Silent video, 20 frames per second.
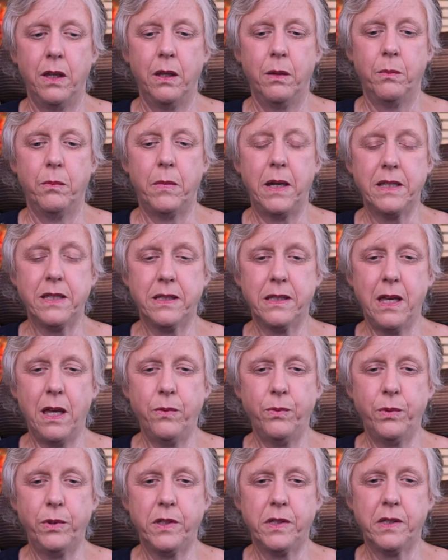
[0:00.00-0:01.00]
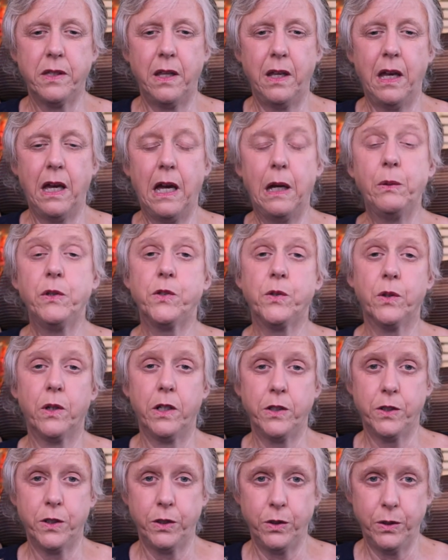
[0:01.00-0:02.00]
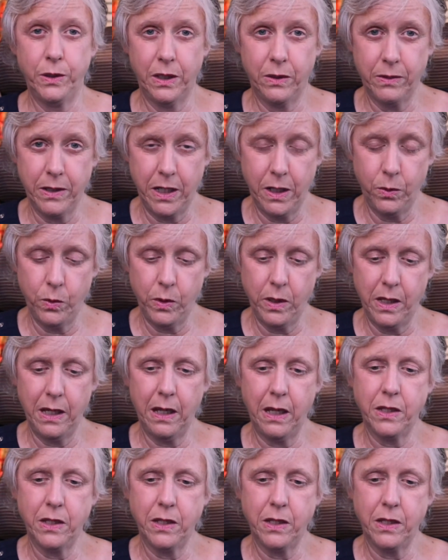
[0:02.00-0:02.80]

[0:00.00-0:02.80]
myself would say I was drawn to doing it right away.